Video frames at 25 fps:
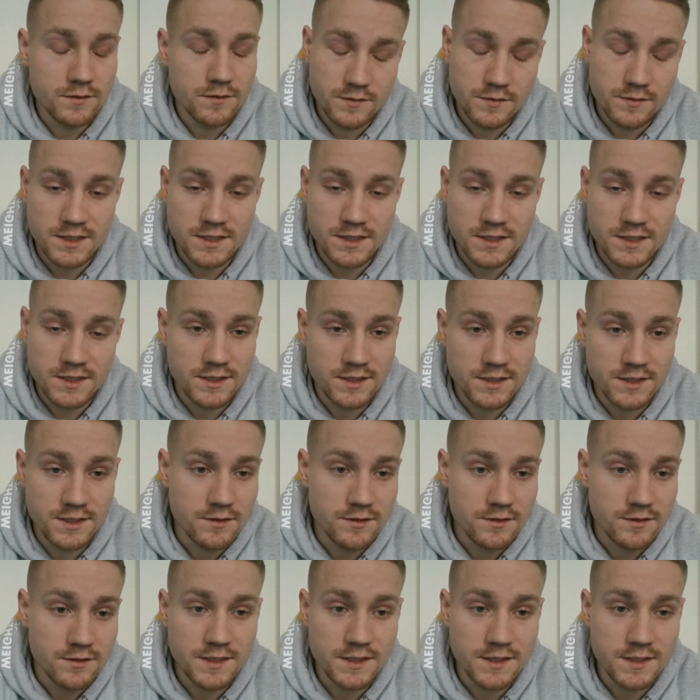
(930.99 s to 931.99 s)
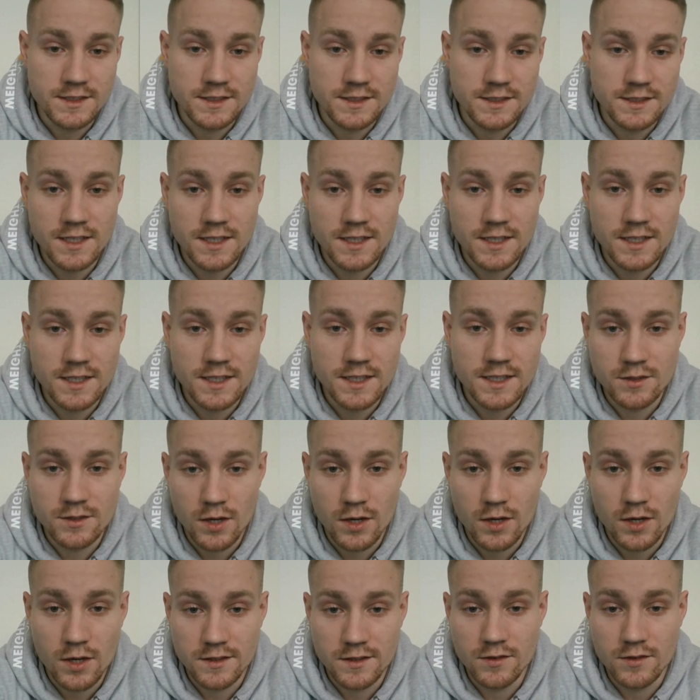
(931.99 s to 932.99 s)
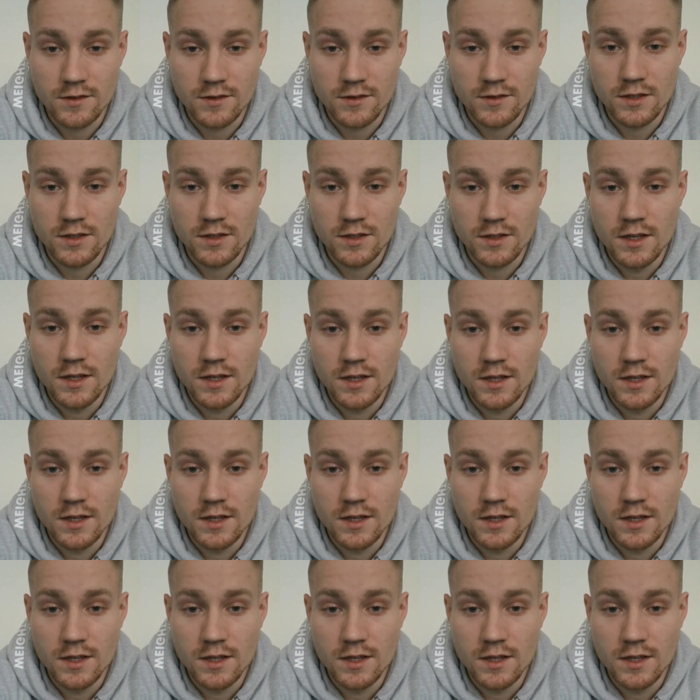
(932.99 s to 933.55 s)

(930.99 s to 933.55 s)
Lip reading: 7-7-6, and so on and so on.